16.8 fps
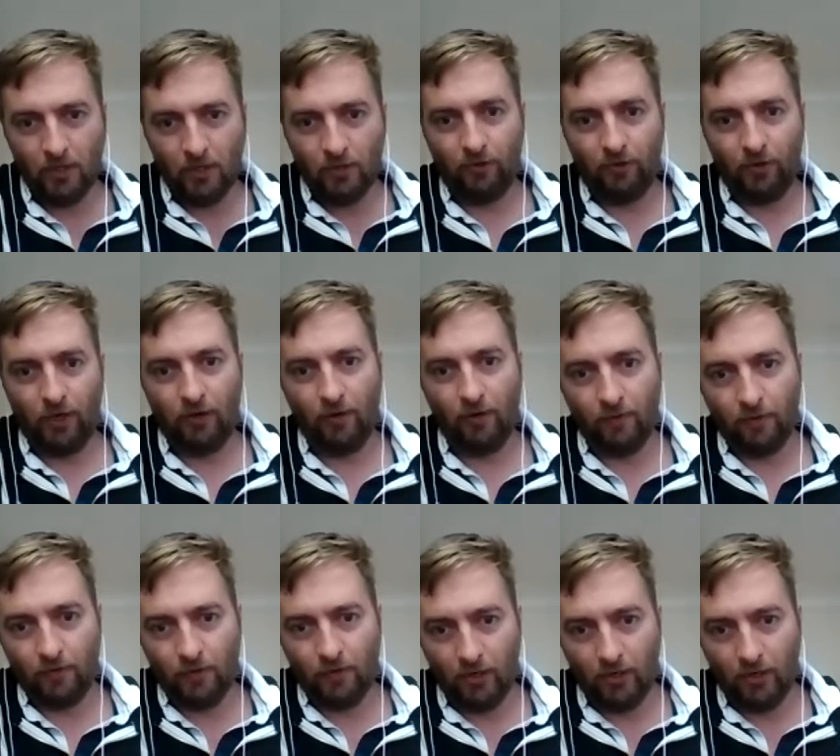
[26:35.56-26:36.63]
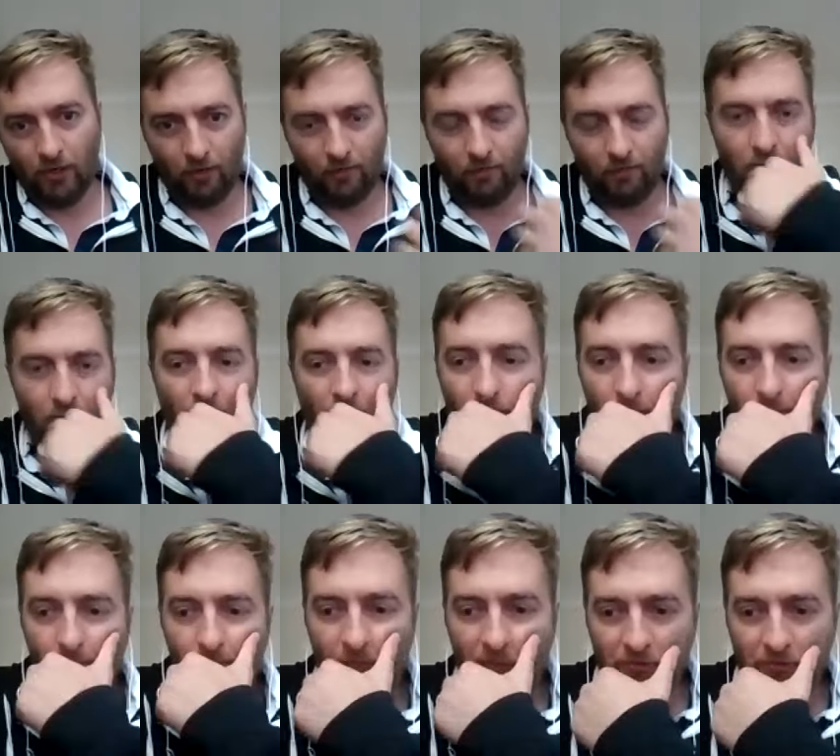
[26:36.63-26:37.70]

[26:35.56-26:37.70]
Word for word: so mm. you know, um,